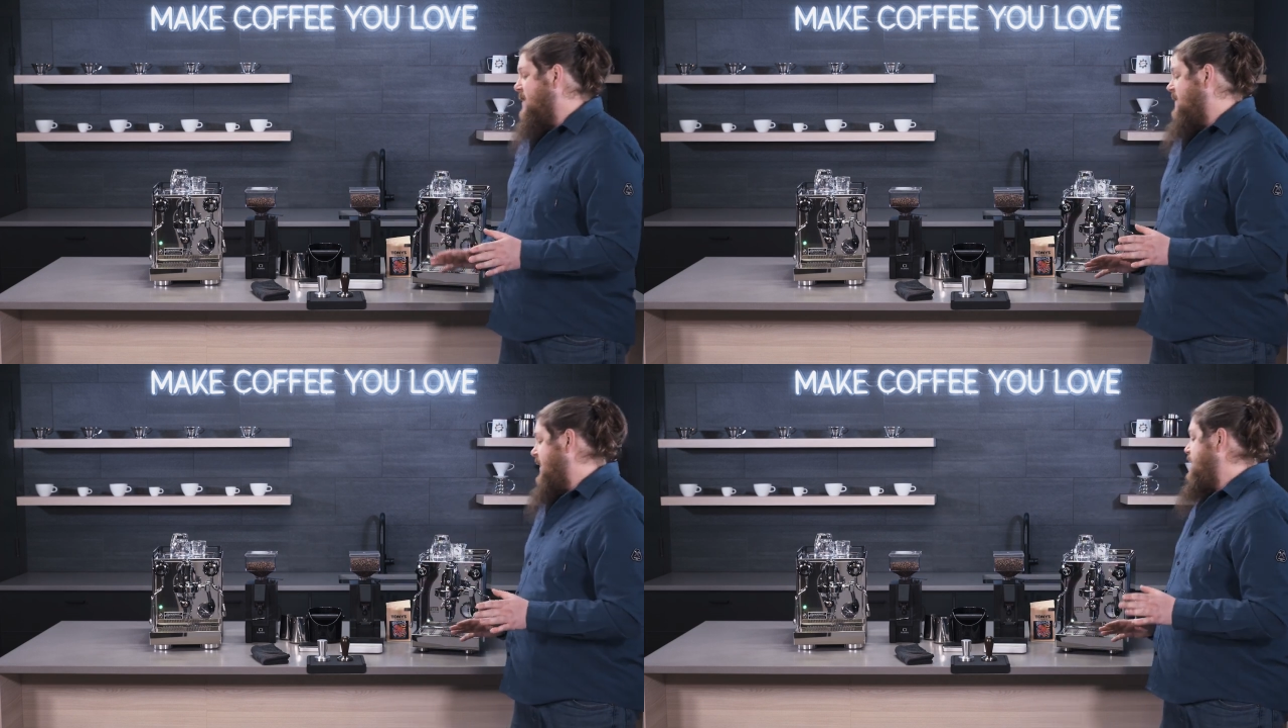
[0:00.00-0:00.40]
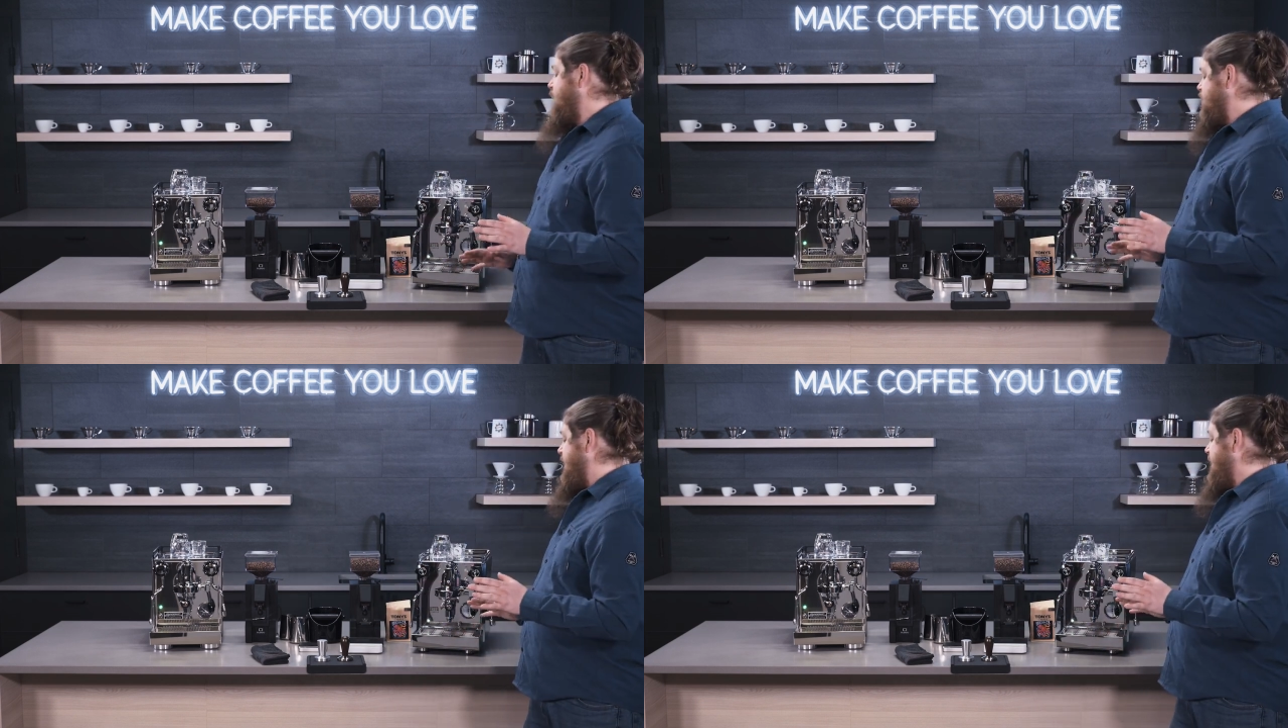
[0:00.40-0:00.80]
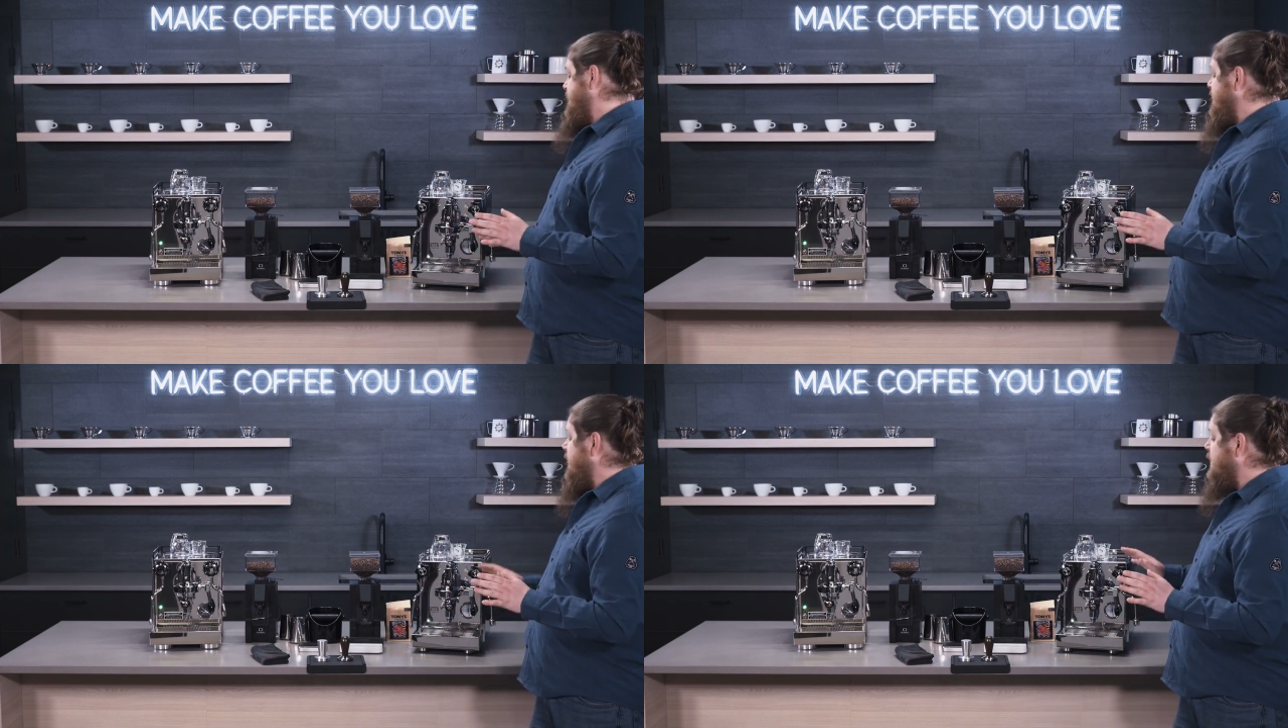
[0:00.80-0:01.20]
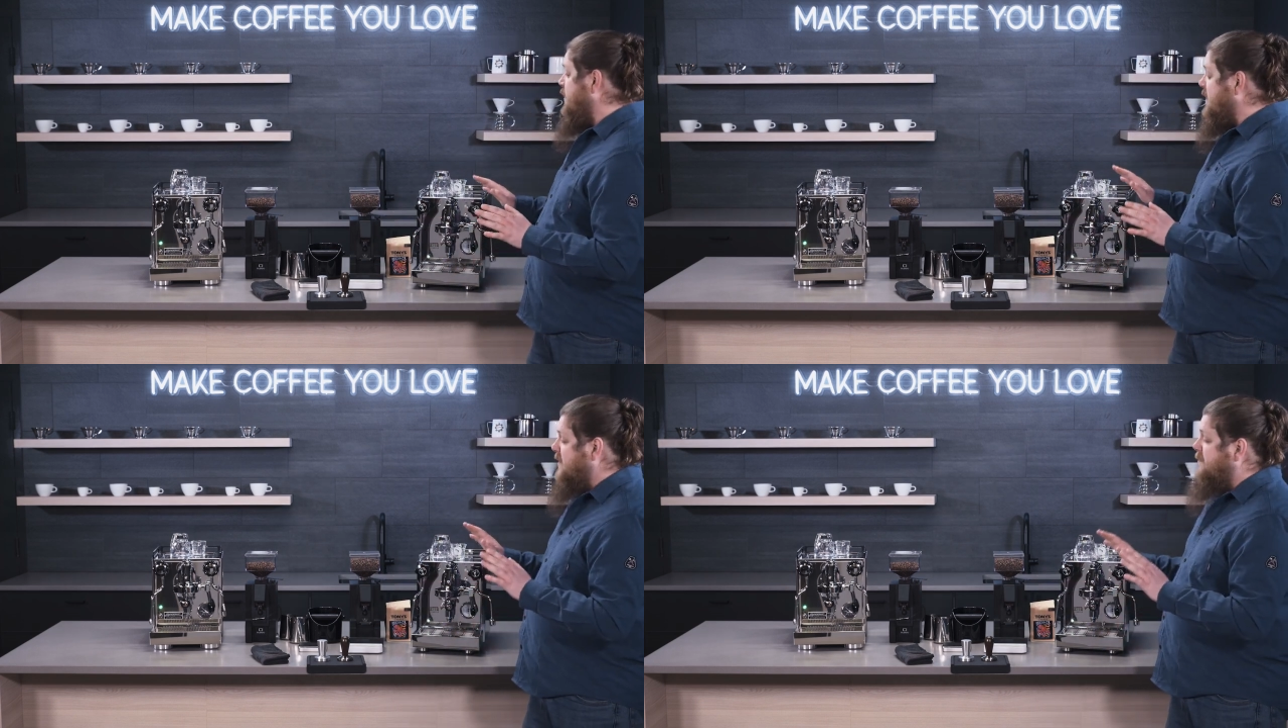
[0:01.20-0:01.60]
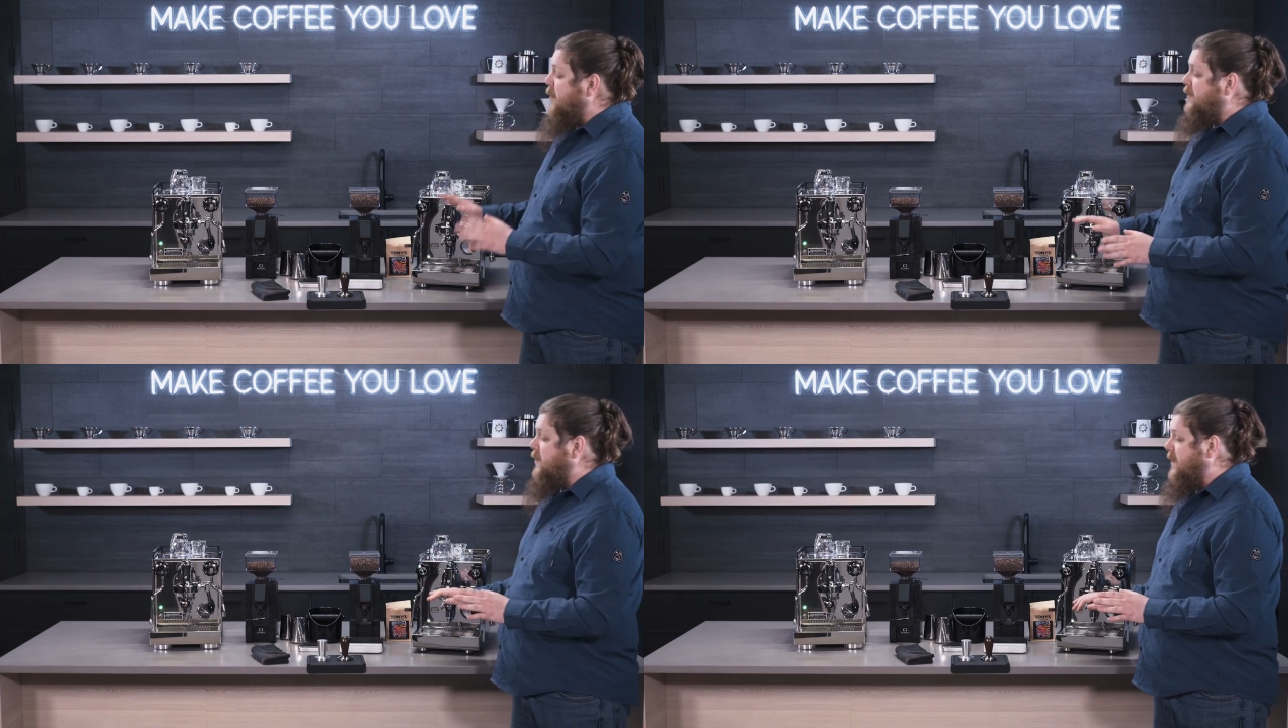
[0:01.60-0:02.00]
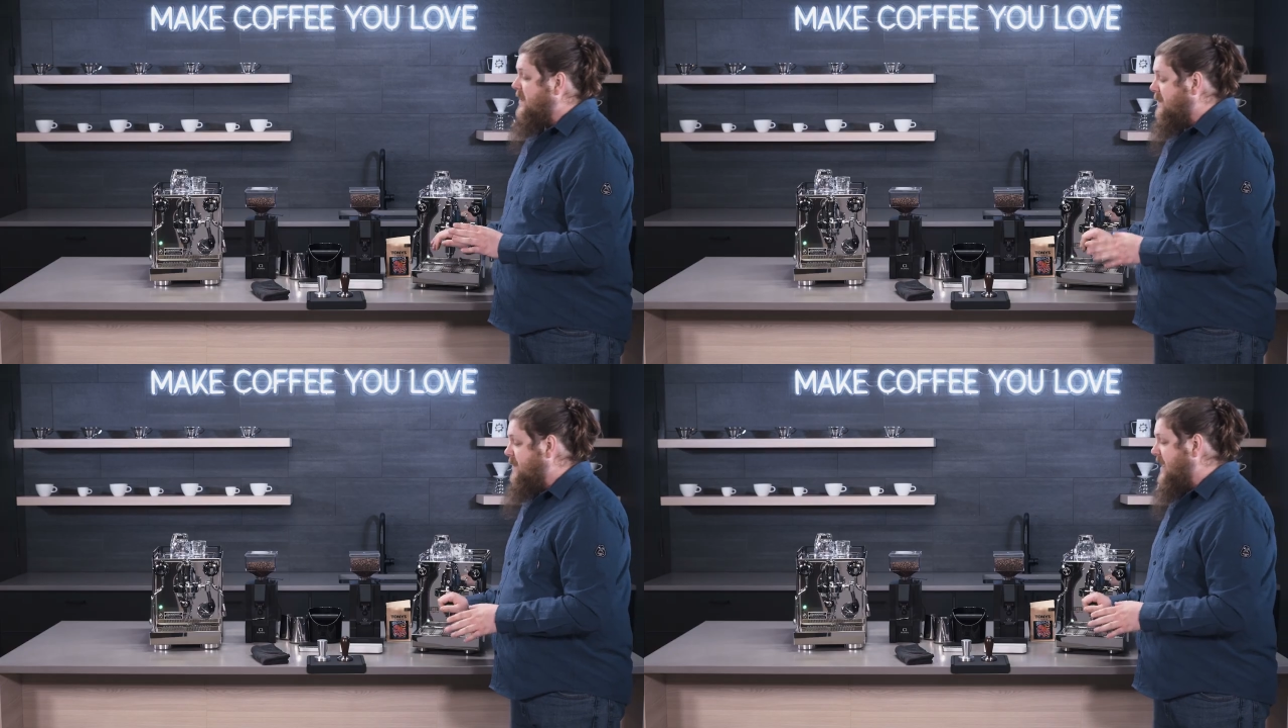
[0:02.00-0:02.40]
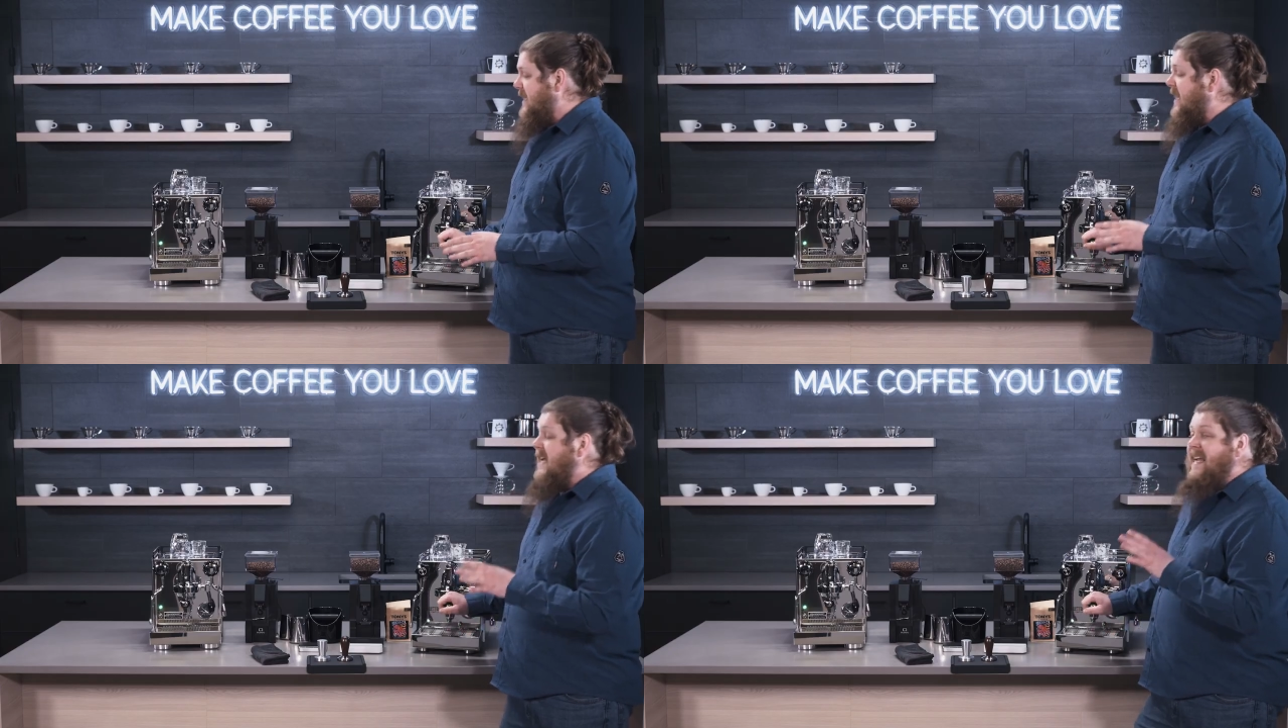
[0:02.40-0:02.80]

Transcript: of these machines. So these are both going to be